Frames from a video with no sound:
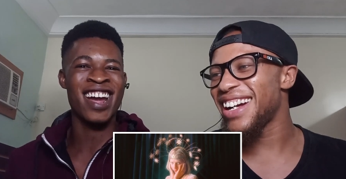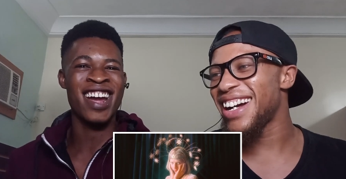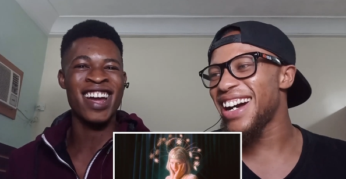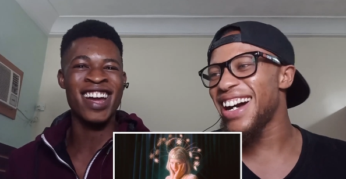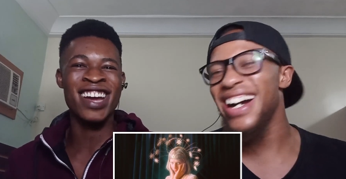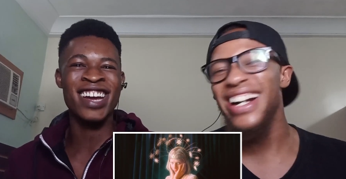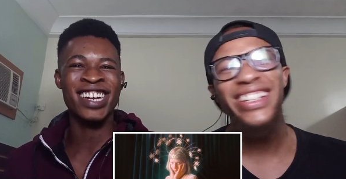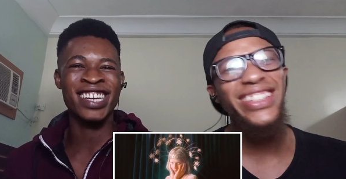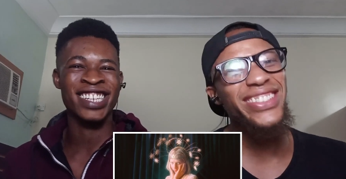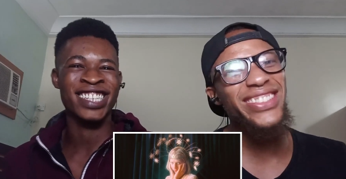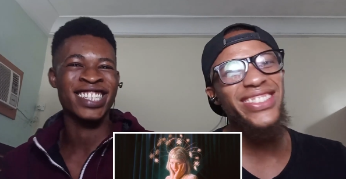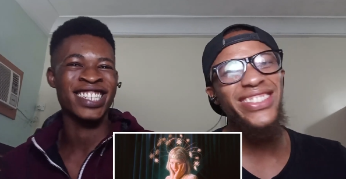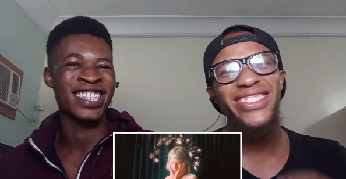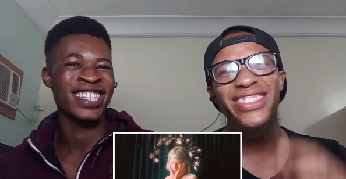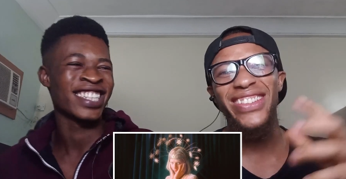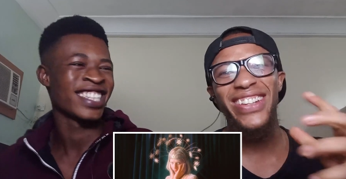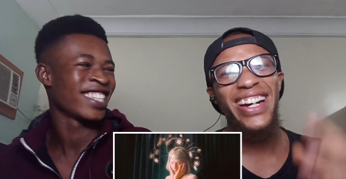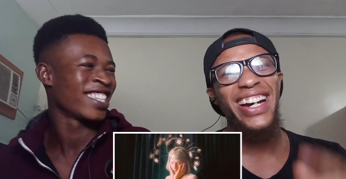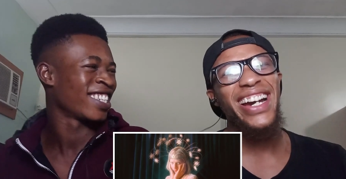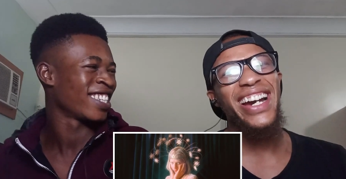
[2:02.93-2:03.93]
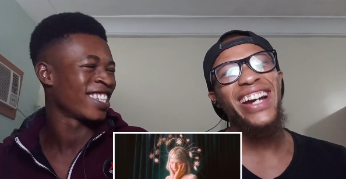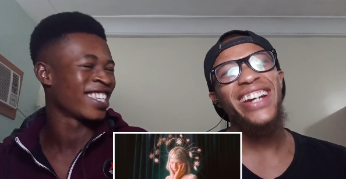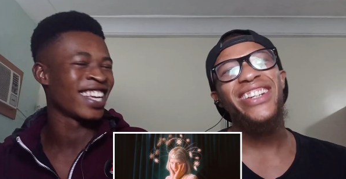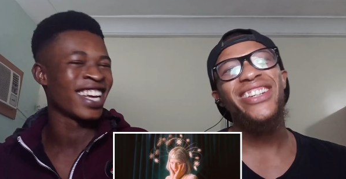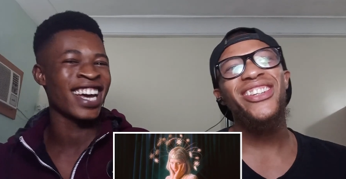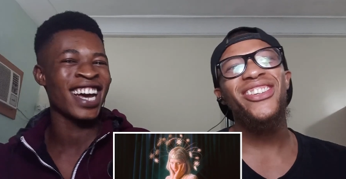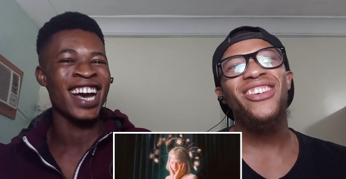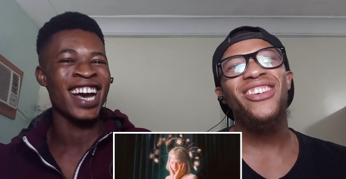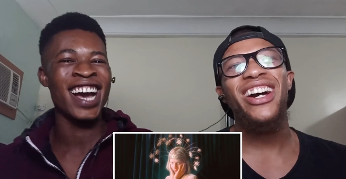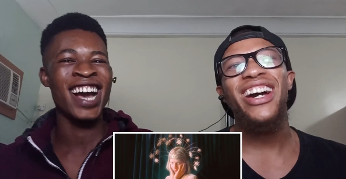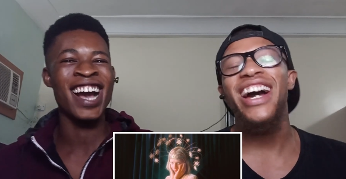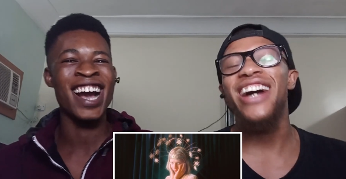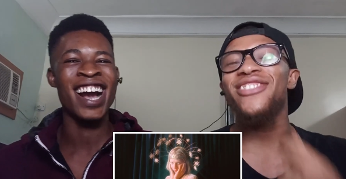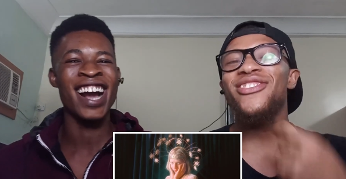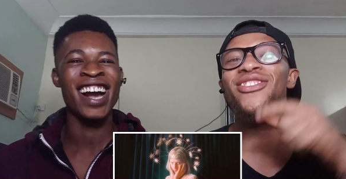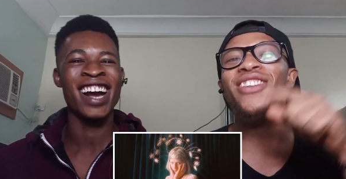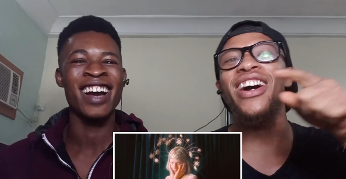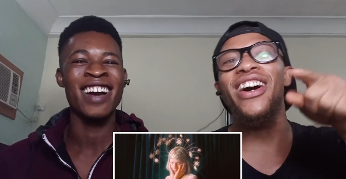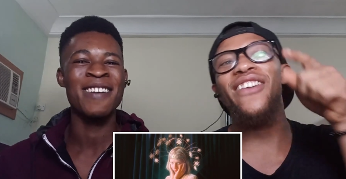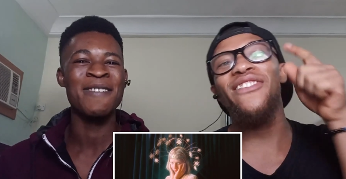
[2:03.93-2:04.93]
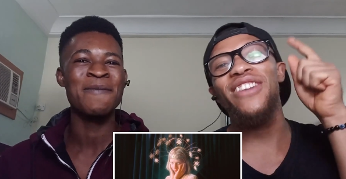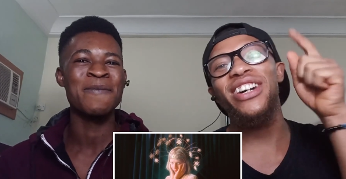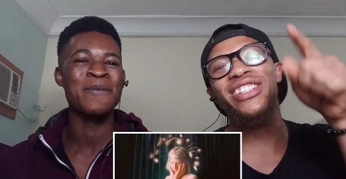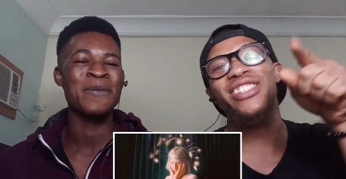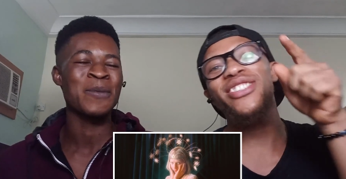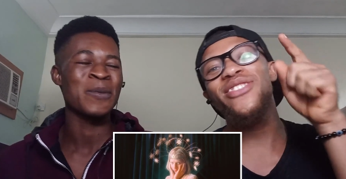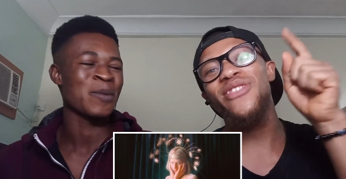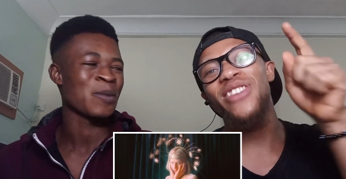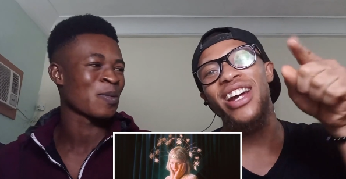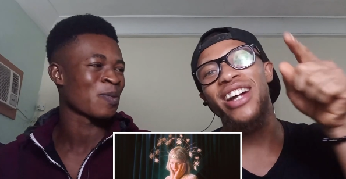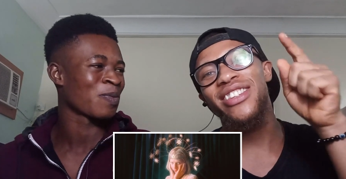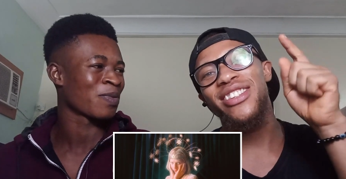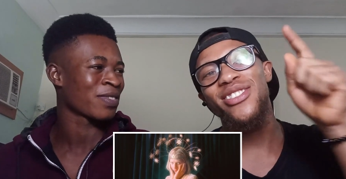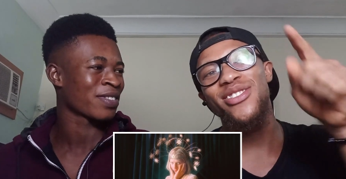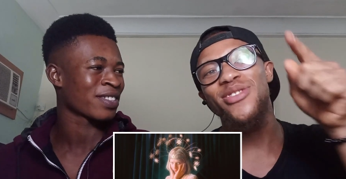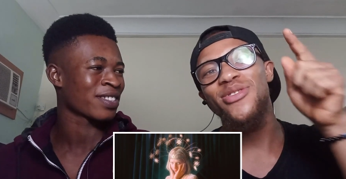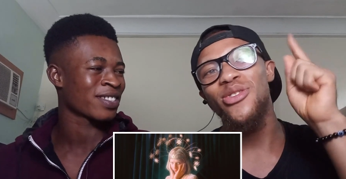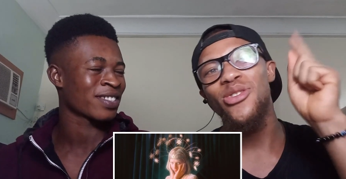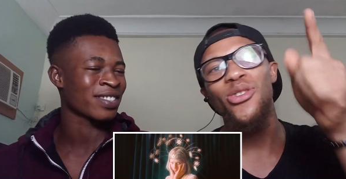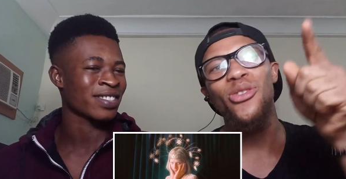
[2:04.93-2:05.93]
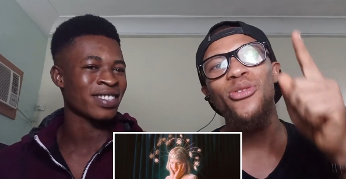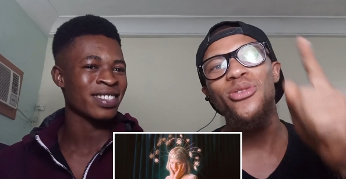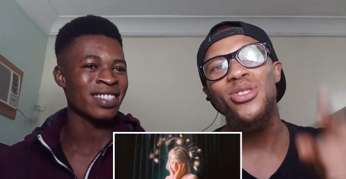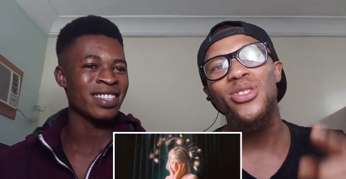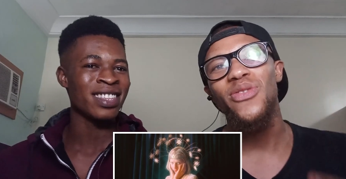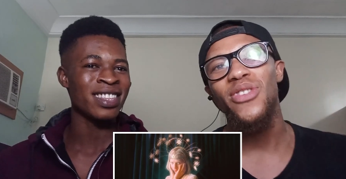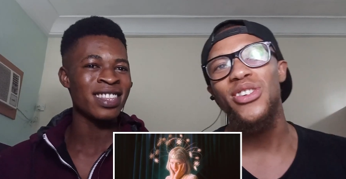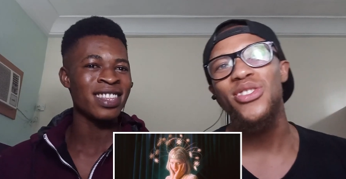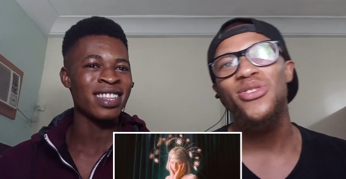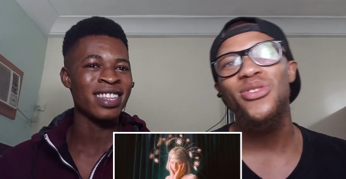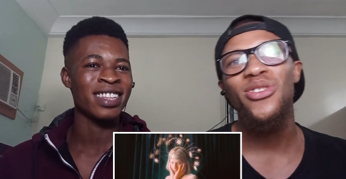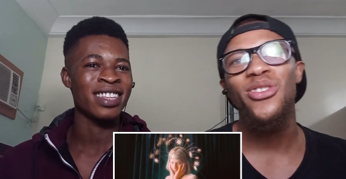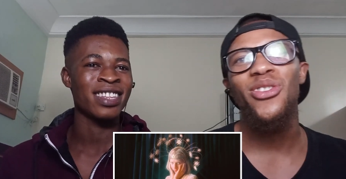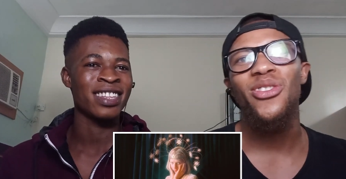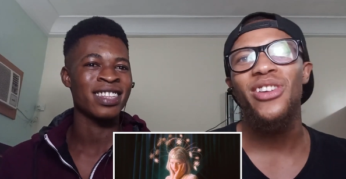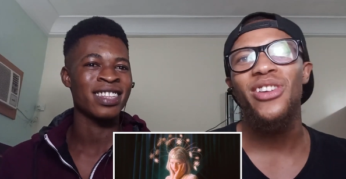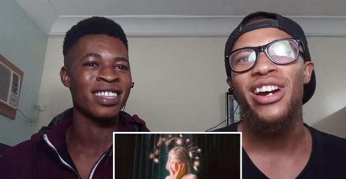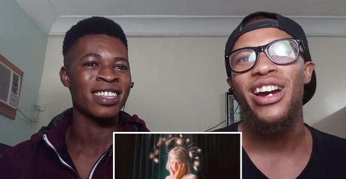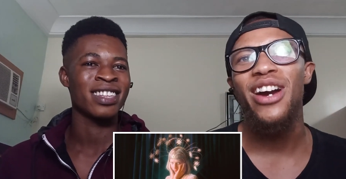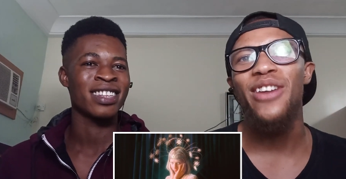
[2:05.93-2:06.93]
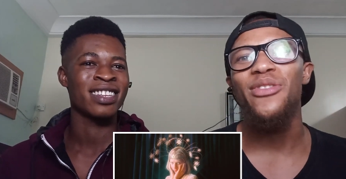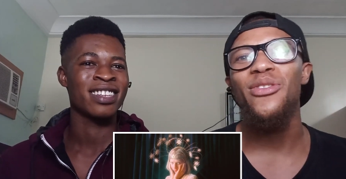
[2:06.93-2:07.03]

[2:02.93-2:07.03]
Speaker 1: I know, right? I know, right? I do not. know I've actually reacted to loads of our song, right?